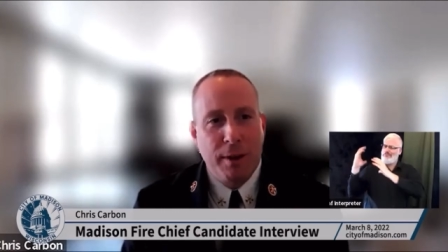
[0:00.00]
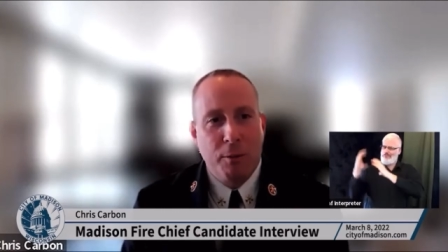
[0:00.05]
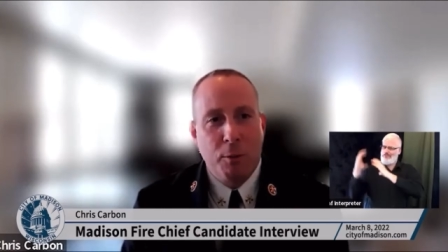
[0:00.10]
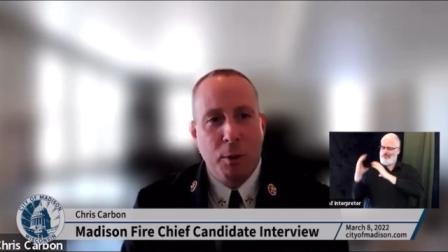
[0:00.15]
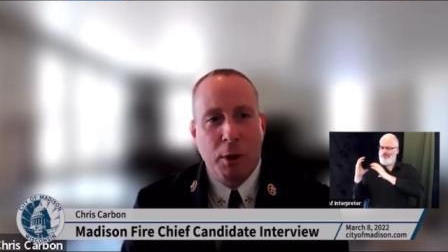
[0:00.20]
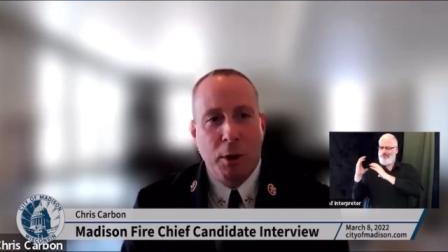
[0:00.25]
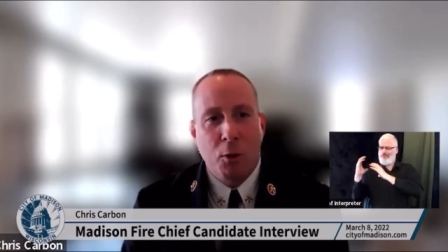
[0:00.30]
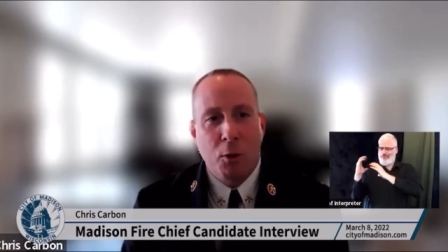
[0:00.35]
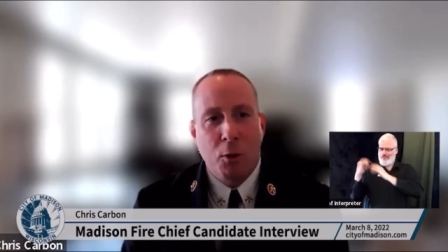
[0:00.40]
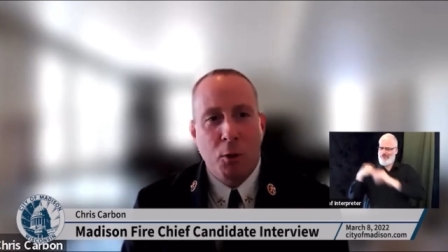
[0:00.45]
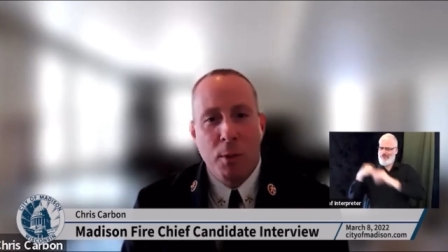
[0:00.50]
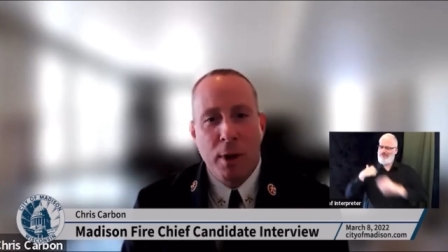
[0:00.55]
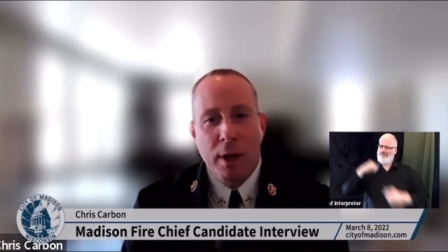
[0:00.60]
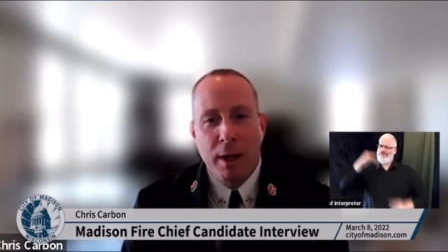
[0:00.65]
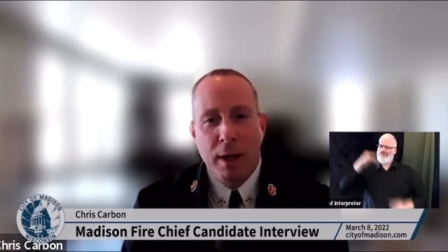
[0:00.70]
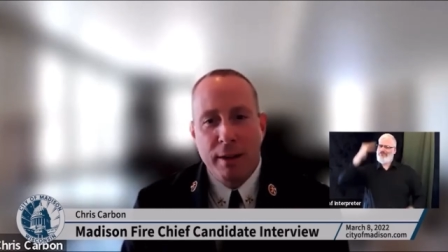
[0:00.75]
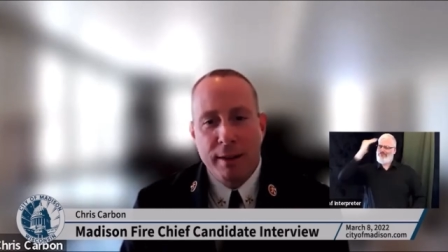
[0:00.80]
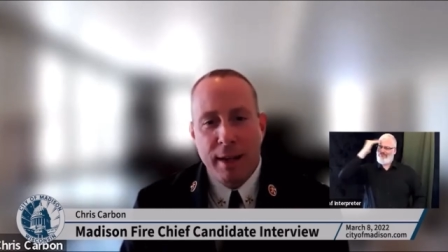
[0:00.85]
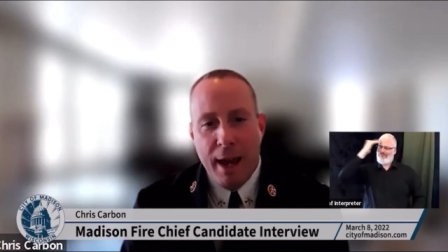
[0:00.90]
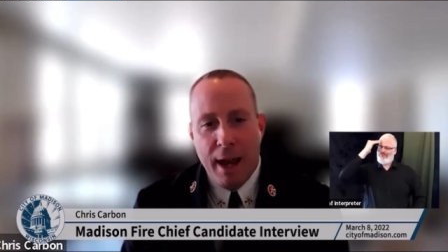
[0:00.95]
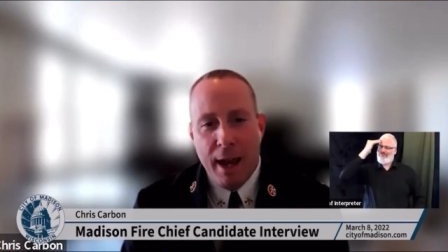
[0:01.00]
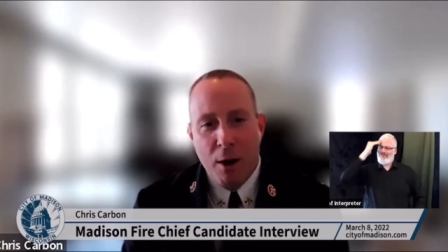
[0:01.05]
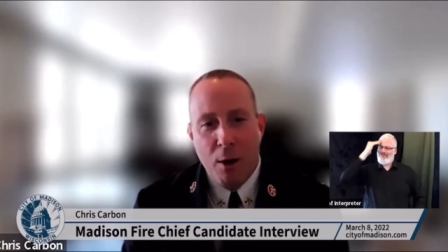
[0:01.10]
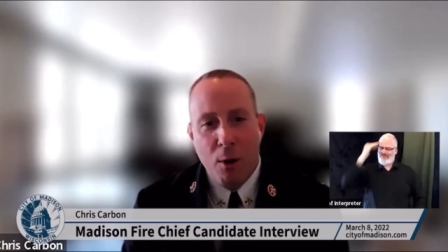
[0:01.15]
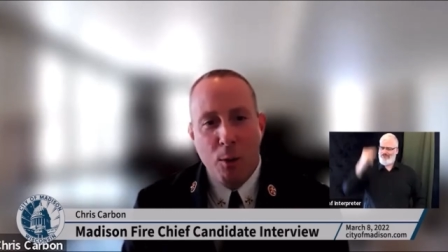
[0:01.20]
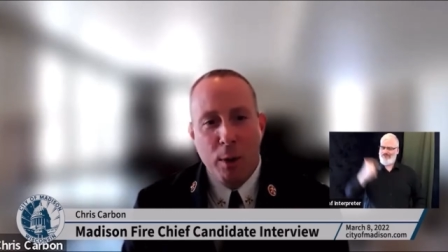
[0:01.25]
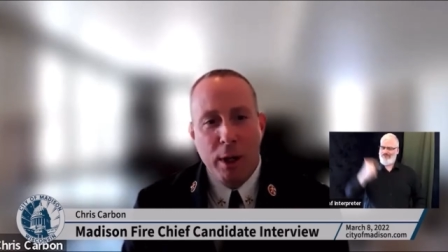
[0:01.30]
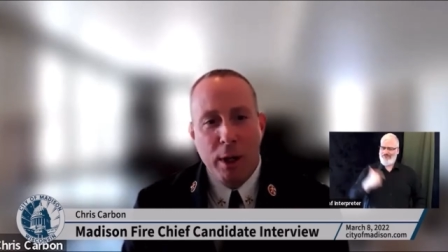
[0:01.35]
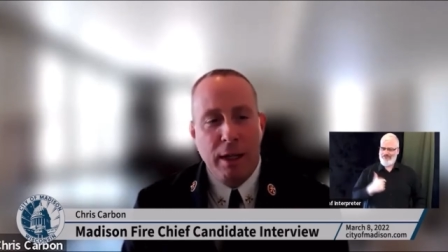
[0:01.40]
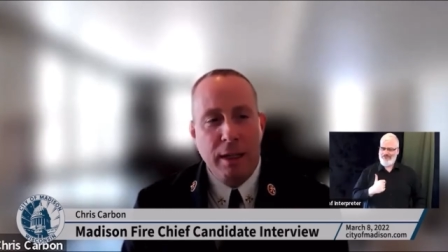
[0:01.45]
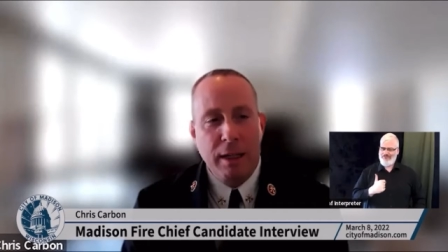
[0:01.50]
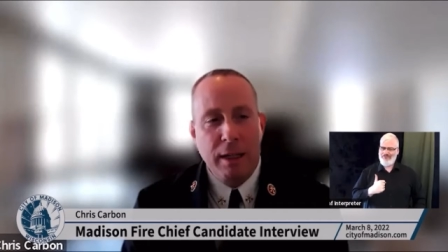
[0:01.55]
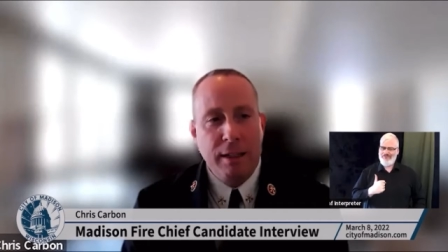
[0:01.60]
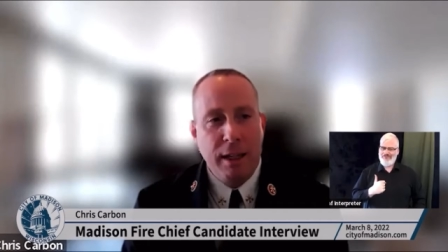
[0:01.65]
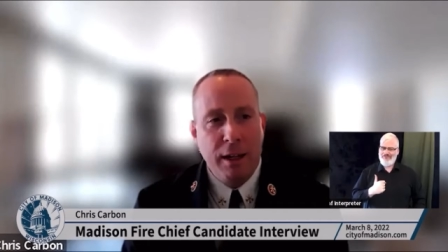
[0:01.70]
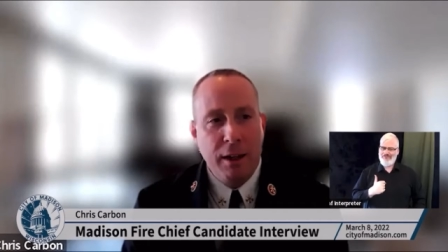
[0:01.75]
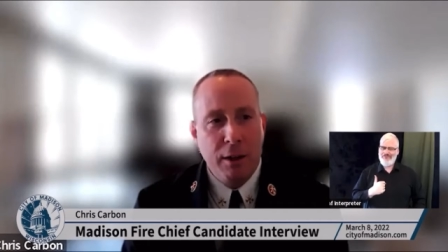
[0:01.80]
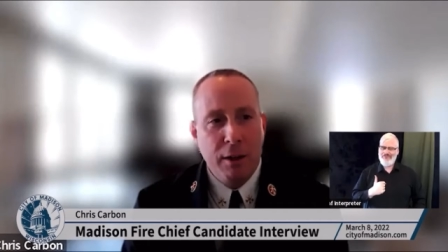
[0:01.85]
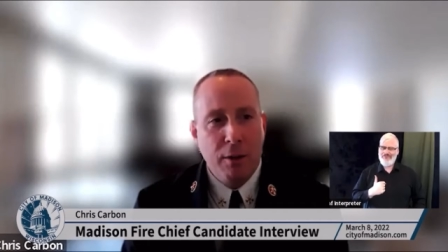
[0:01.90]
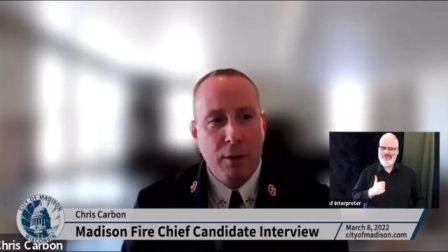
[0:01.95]
Recruitment is how we
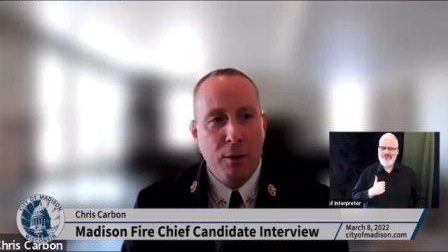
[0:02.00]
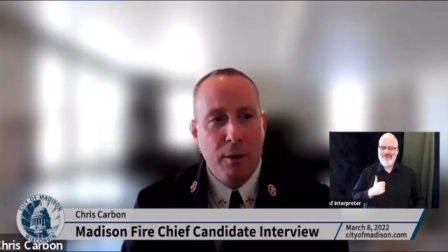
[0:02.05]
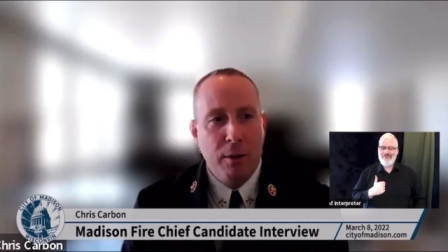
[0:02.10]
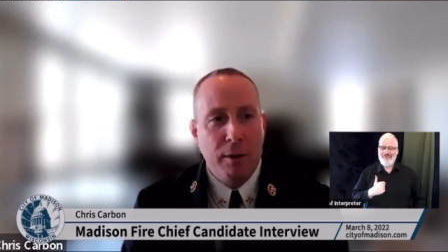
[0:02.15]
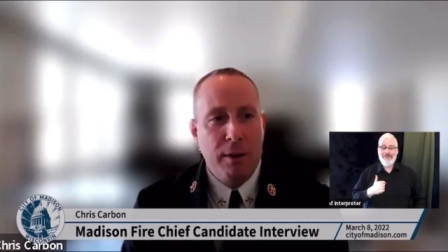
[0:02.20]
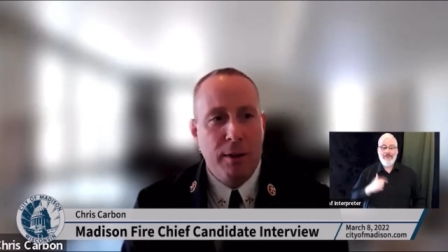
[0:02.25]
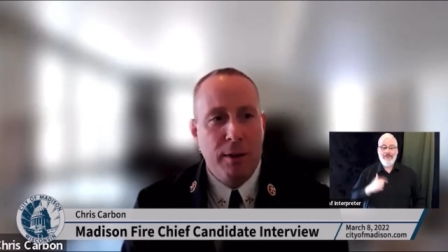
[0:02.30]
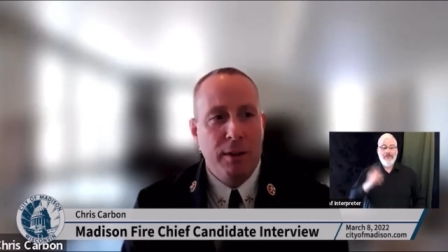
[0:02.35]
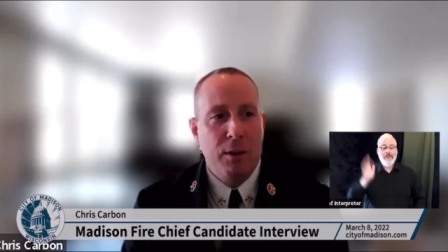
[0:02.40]
continue